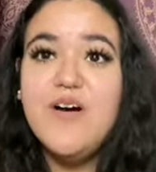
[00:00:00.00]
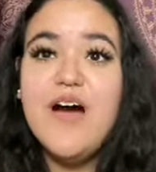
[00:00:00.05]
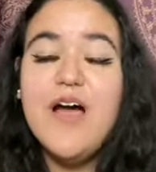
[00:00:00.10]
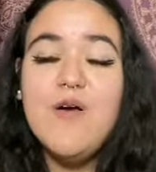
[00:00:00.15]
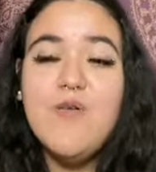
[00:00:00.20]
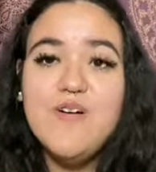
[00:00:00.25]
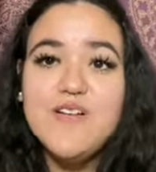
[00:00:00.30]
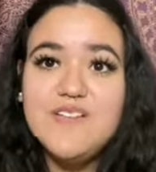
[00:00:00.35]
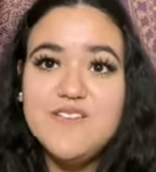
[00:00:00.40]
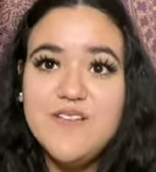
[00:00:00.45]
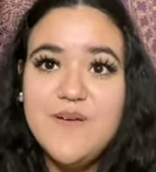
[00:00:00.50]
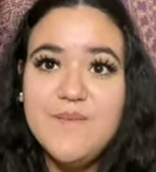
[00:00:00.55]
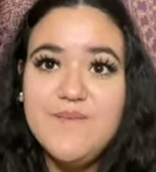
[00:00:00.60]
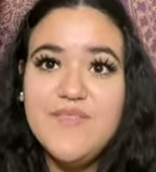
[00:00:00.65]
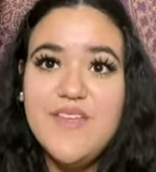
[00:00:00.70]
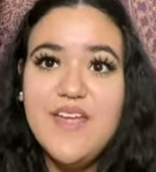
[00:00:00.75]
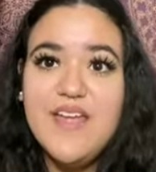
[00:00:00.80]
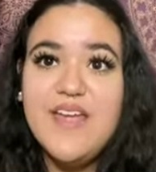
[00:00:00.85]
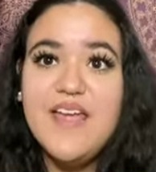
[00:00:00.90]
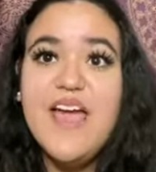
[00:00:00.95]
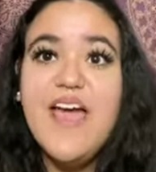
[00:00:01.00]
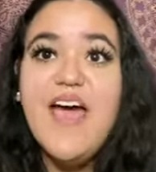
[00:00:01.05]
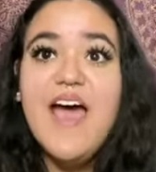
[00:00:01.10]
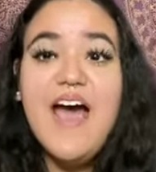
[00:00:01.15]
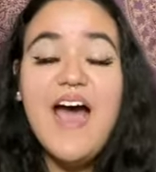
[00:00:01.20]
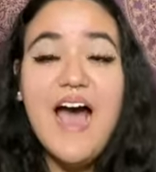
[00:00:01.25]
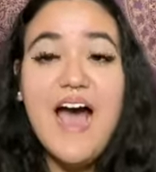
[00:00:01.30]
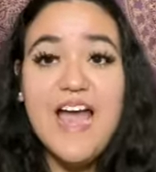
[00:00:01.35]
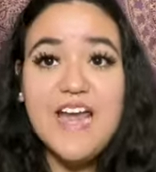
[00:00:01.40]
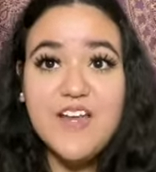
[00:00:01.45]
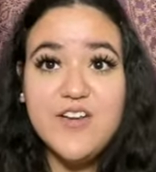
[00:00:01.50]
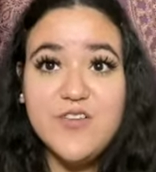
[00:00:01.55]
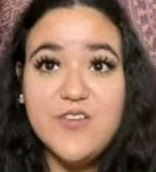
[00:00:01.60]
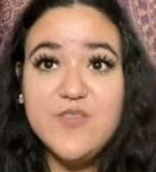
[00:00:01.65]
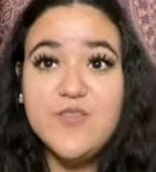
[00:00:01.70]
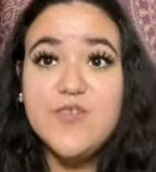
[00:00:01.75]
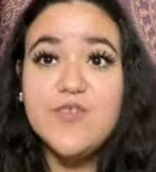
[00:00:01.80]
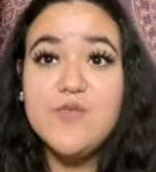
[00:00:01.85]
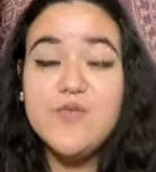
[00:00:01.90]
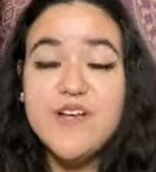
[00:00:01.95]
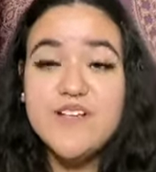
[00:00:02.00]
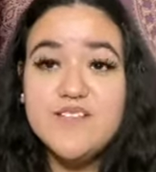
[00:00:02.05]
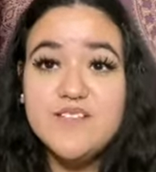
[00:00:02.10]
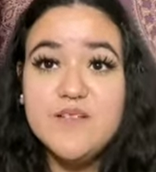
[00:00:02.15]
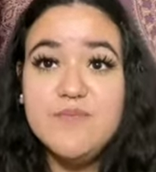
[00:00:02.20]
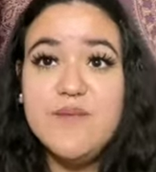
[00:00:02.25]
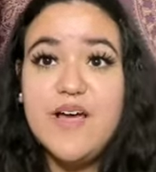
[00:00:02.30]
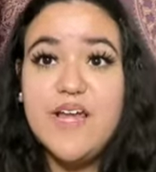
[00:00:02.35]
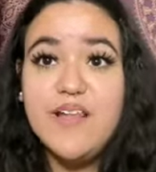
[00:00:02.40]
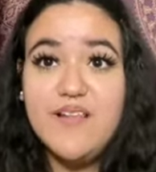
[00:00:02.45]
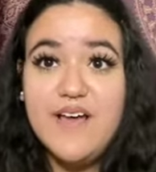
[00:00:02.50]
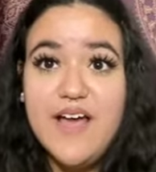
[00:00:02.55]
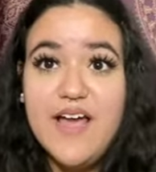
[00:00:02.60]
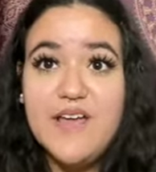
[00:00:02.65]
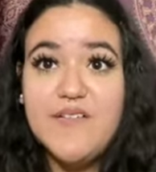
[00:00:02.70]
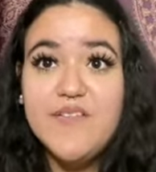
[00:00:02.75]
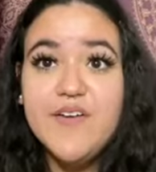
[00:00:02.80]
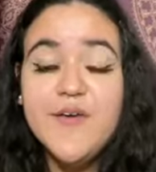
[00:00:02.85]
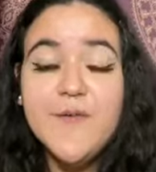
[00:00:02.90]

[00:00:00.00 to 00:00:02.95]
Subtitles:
I want something I can do for the rest of my life.